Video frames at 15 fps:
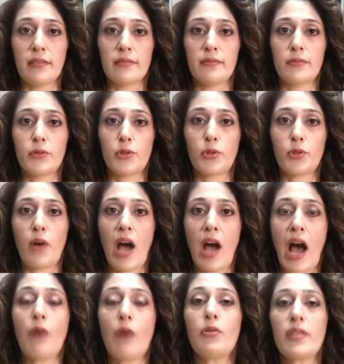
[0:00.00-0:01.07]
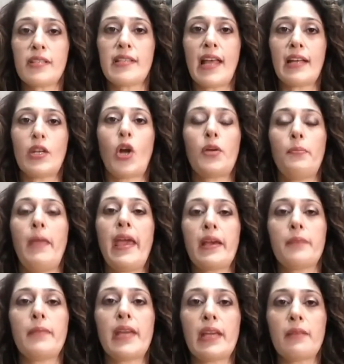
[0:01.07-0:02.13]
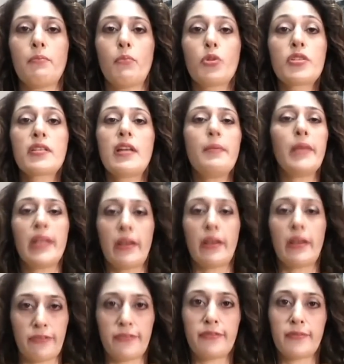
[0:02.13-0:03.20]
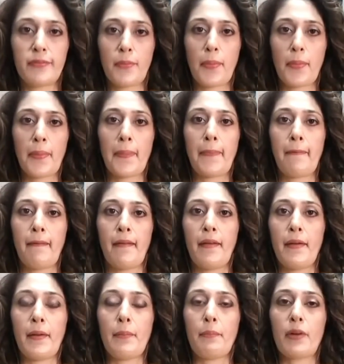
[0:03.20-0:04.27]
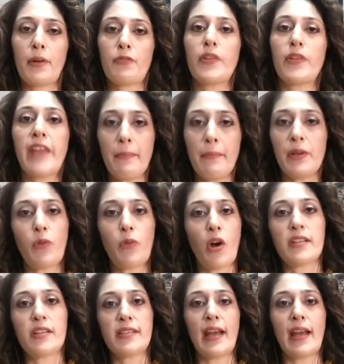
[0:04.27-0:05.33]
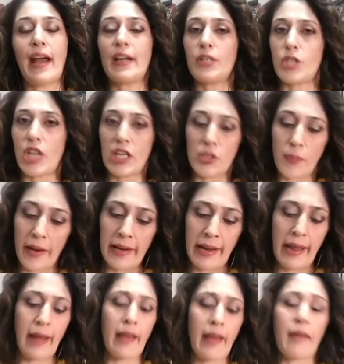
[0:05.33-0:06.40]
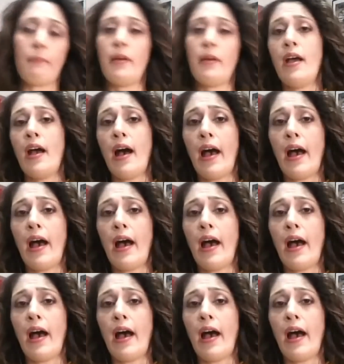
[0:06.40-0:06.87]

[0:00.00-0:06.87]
So how does that not make me Muslim enough? But for them, it was that I had to change my name.